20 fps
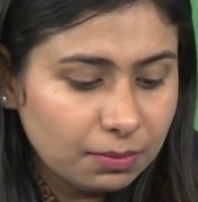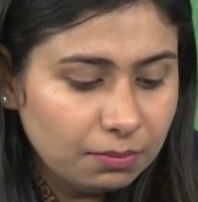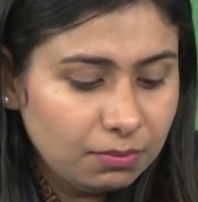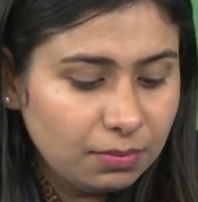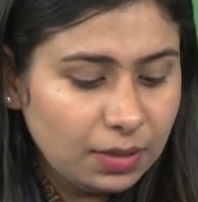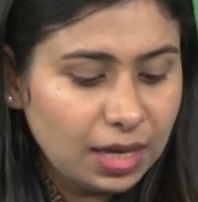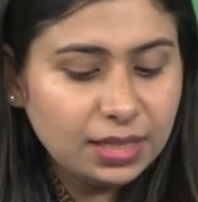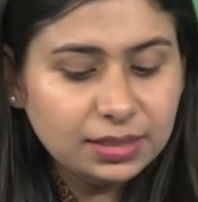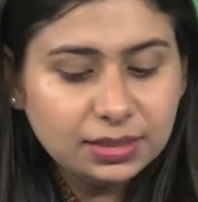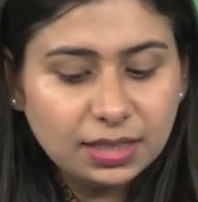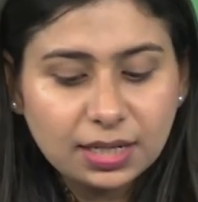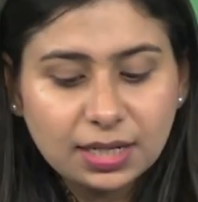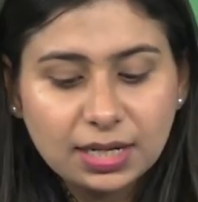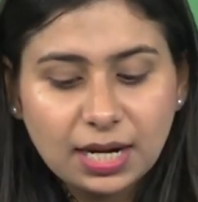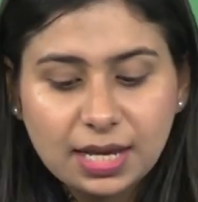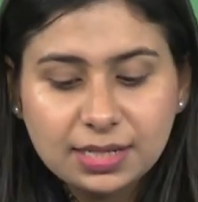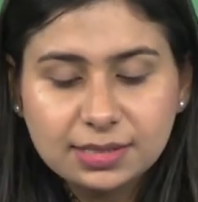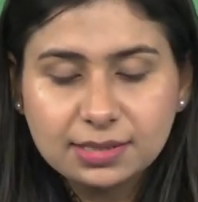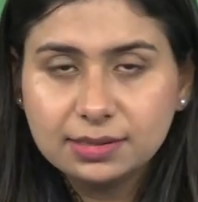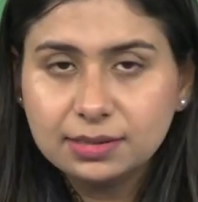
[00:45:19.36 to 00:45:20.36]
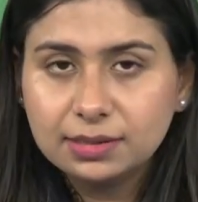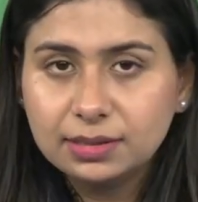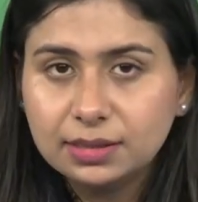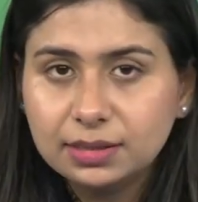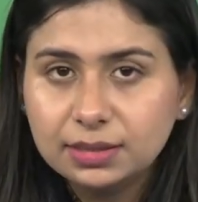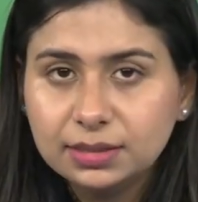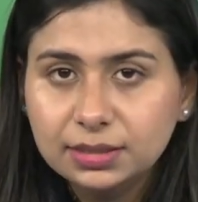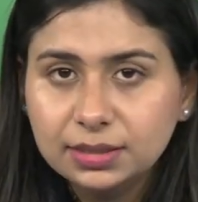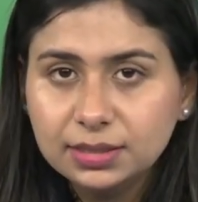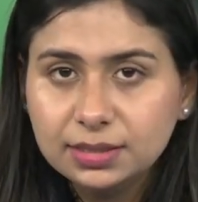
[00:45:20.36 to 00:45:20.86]
make the class
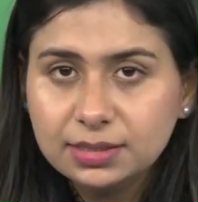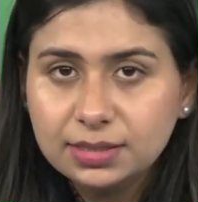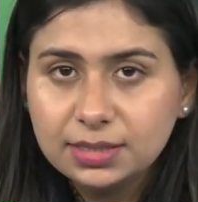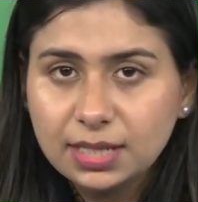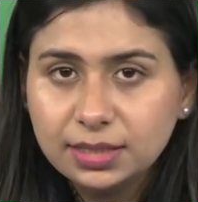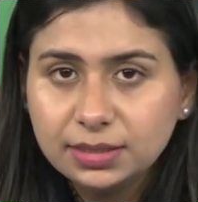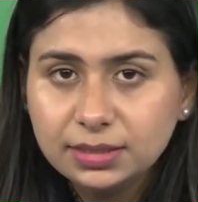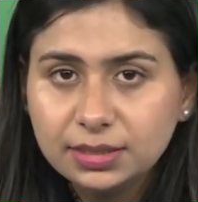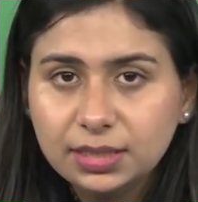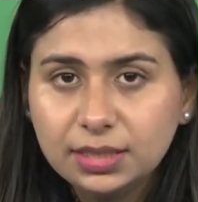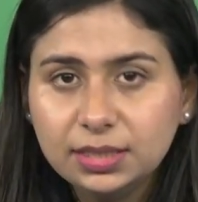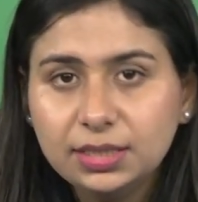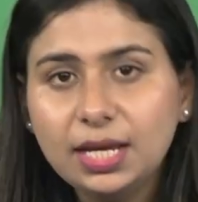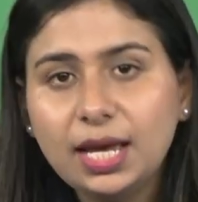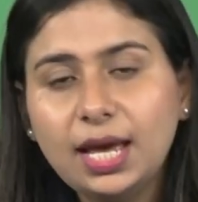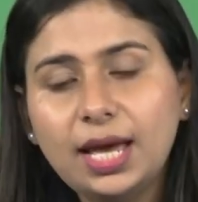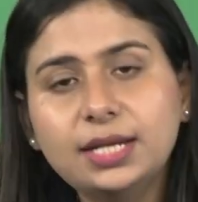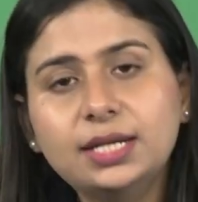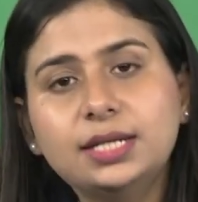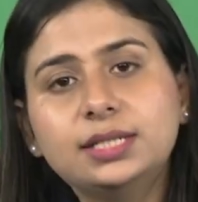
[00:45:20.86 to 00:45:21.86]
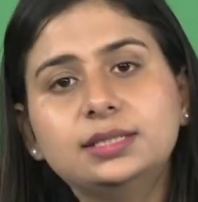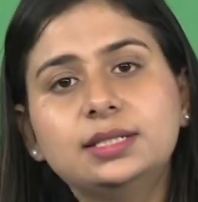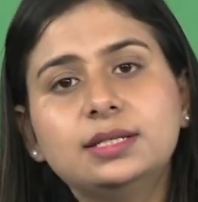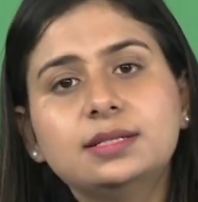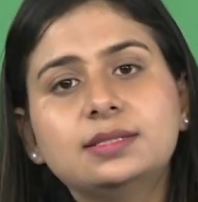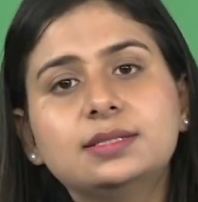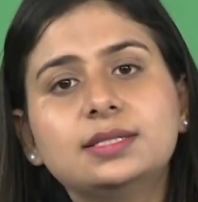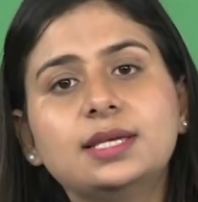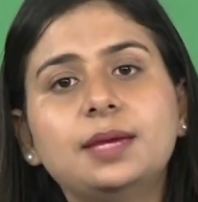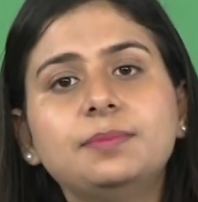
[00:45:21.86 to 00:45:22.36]
learner centered and at
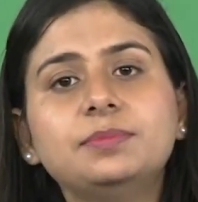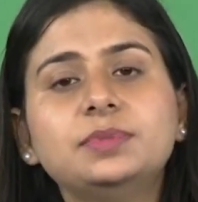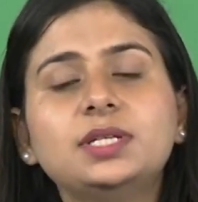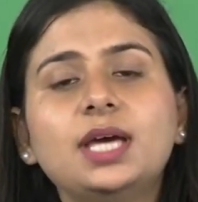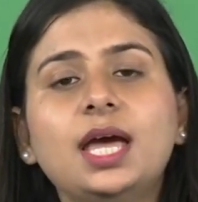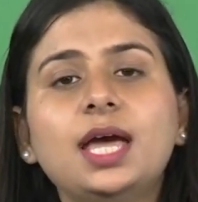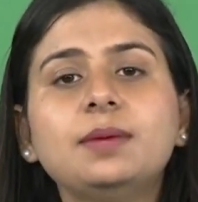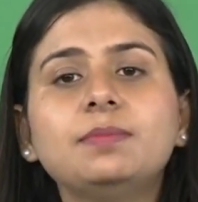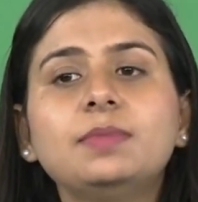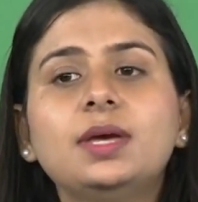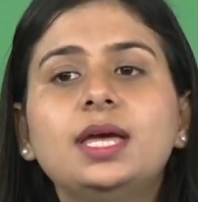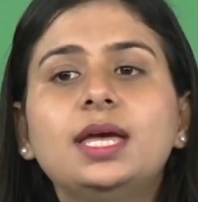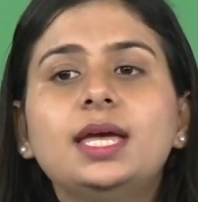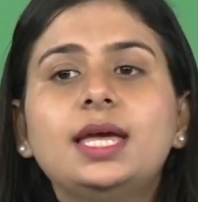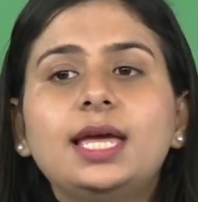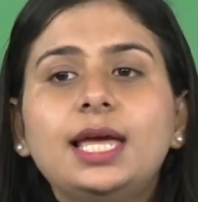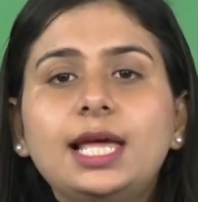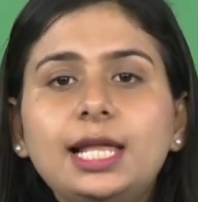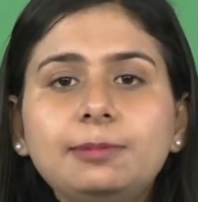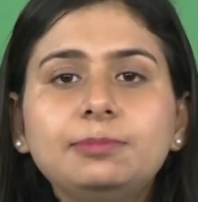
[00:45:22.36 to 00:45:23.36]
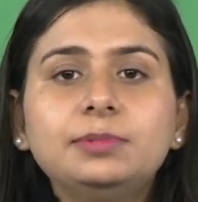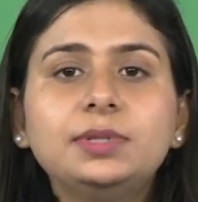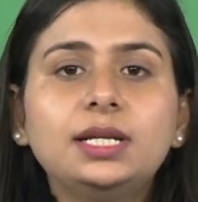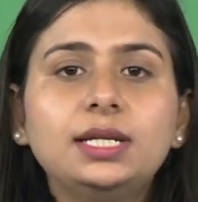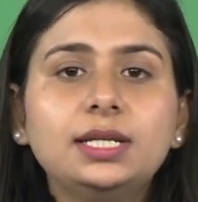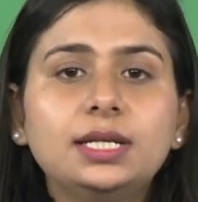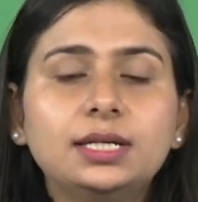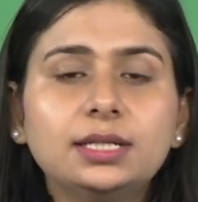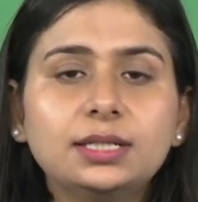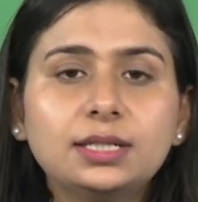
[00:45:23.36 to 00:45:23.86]
the same time help
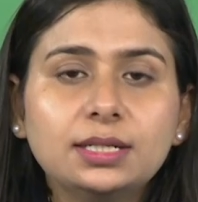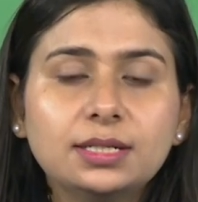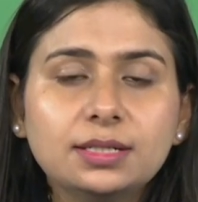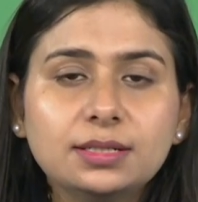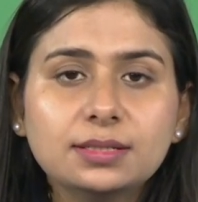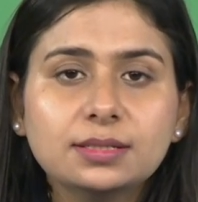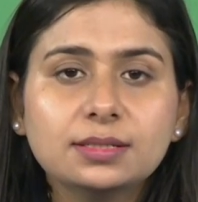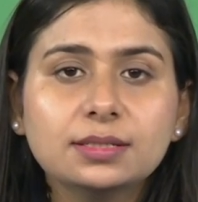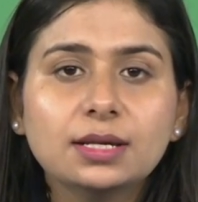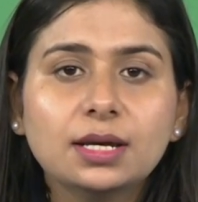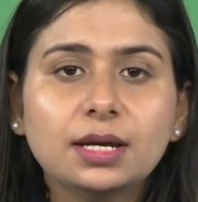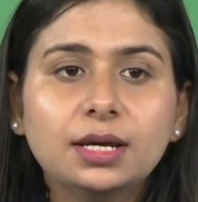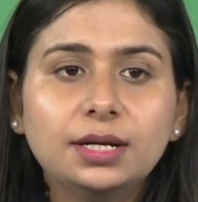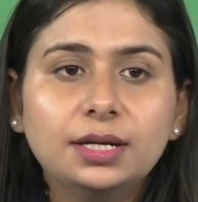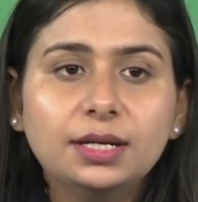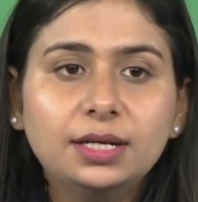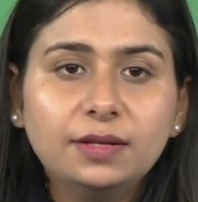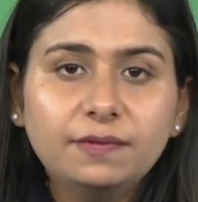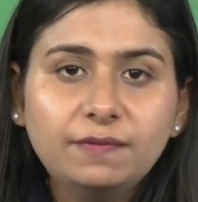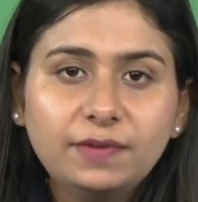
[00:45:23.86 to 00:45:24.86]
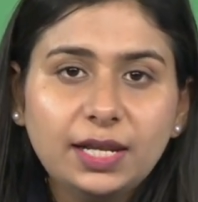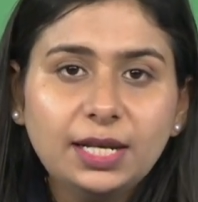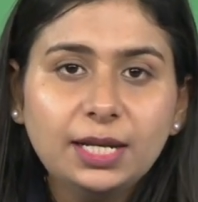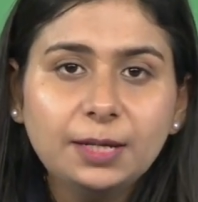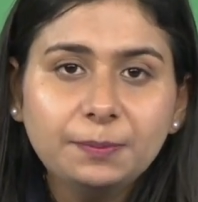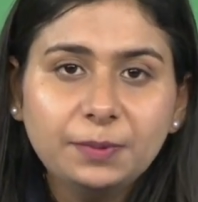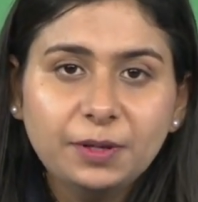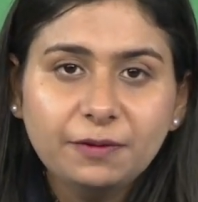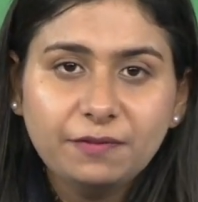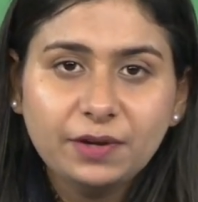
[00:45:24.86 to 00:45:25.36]
the learners
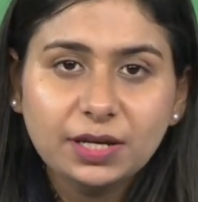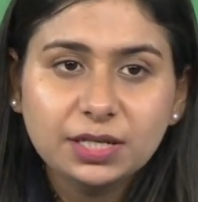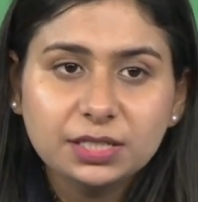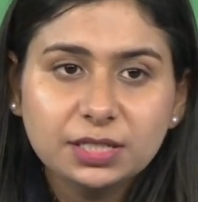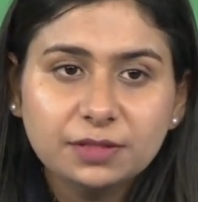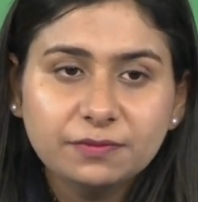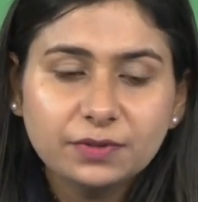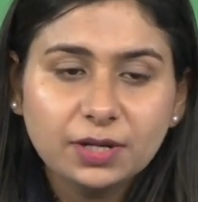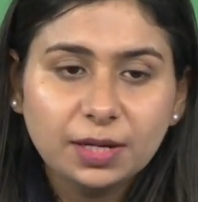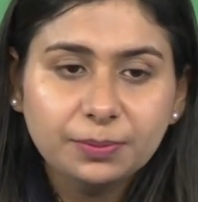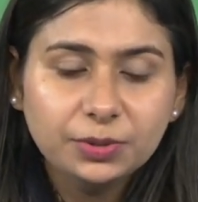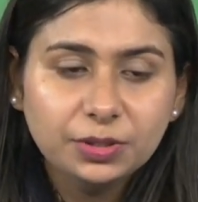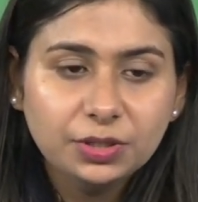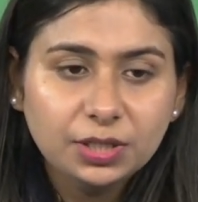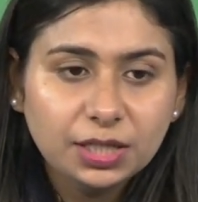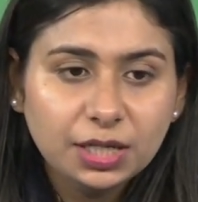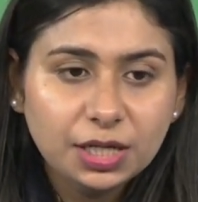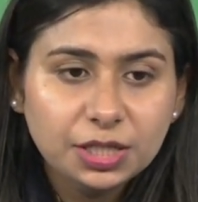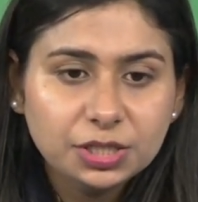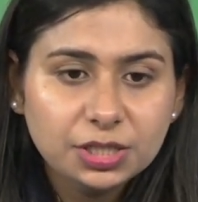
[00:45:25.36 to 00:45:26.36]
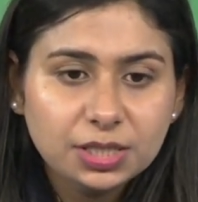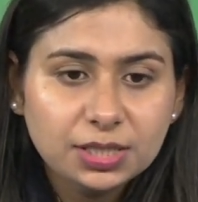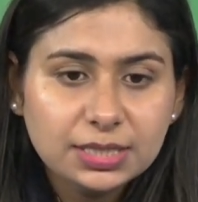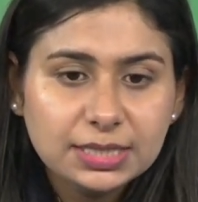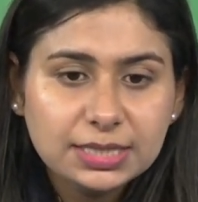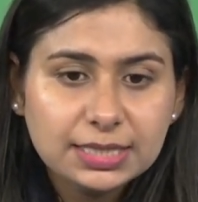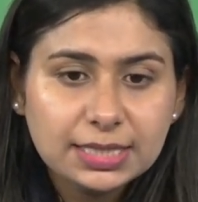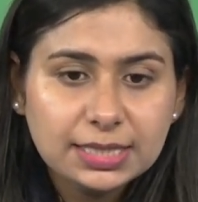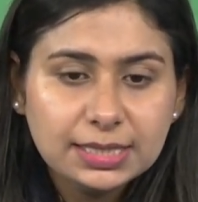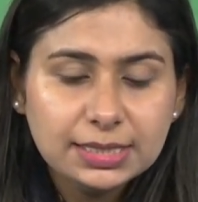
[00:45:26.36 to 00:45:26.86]
develop effective
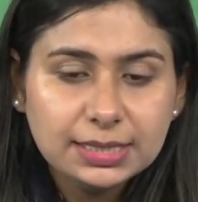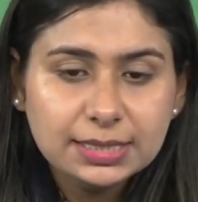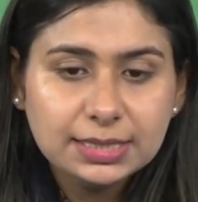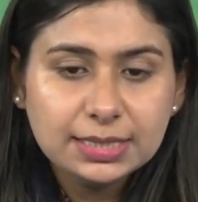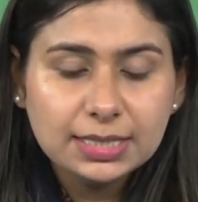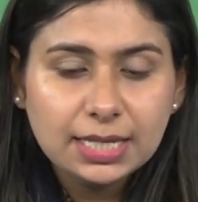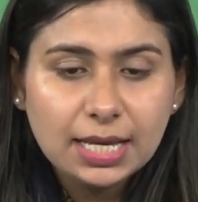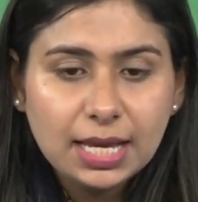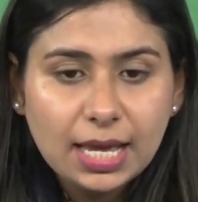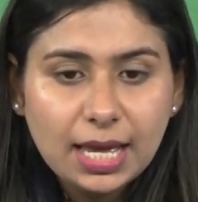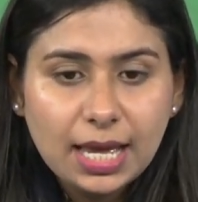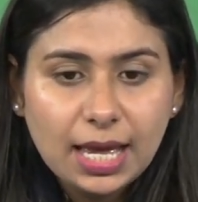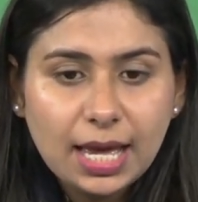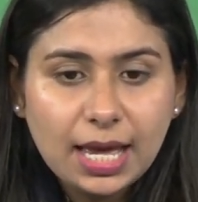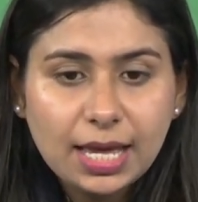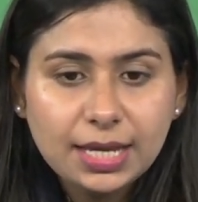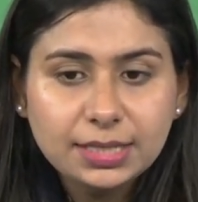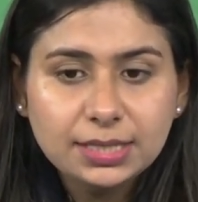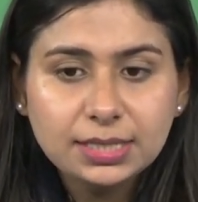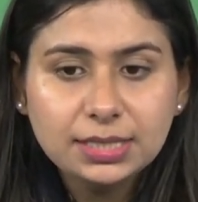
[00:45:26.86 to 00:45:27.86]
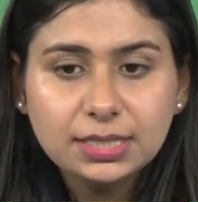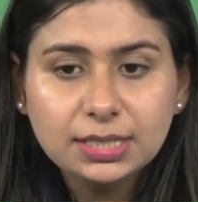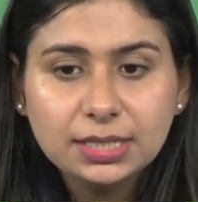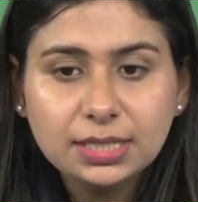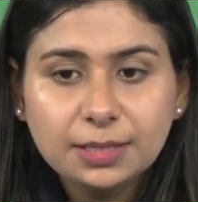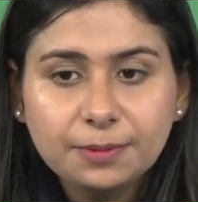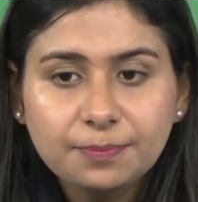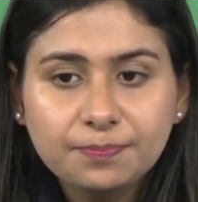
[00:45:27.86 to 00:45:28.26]
communication skills and